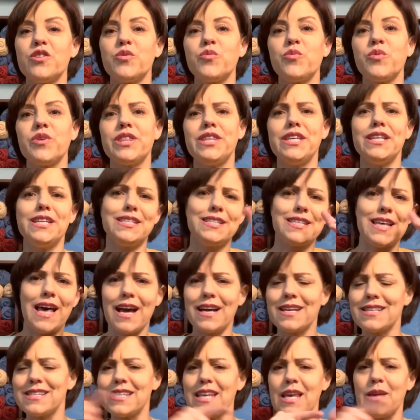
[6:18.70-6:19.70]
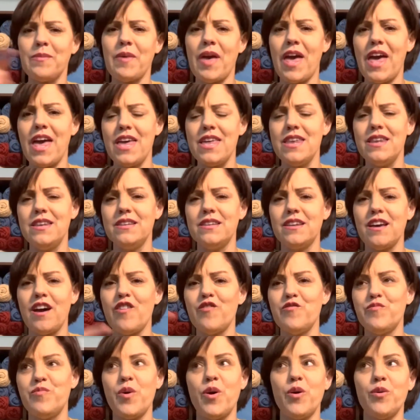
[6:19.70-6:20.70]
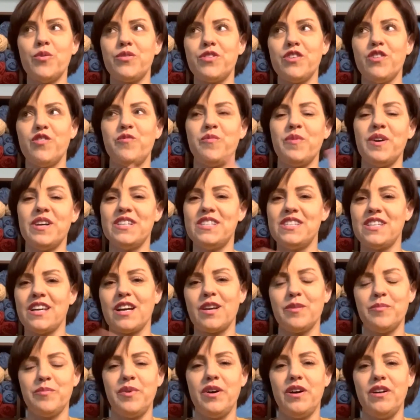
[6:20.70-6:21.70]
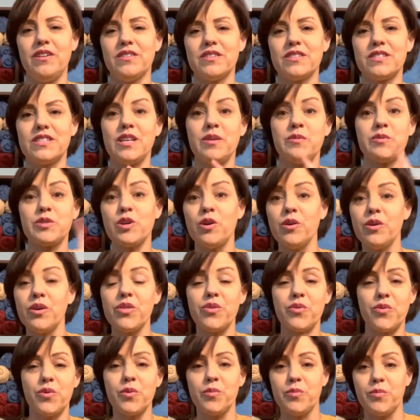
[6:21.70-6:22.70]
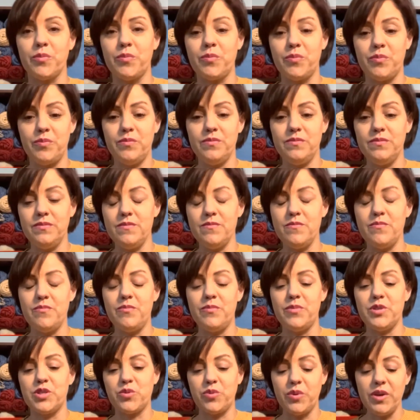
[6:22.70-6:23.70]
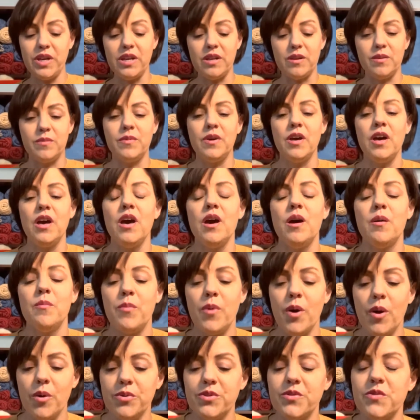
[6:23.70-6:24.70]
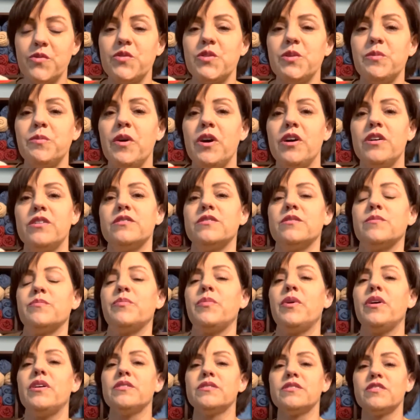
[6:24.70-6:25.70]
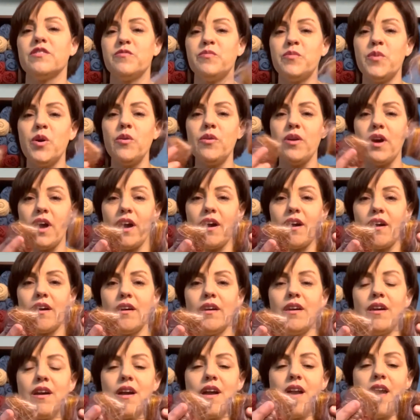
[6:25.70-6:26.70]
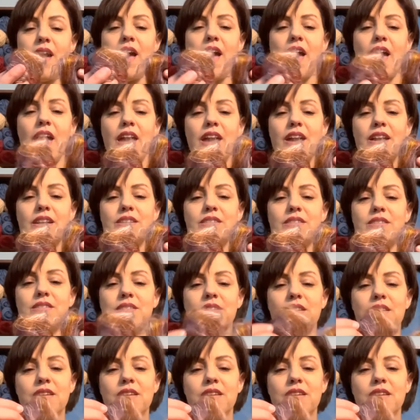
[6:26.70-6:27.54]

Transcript: with the exact same end of both of my second balls, because I was going through between both of the balls of mohair, and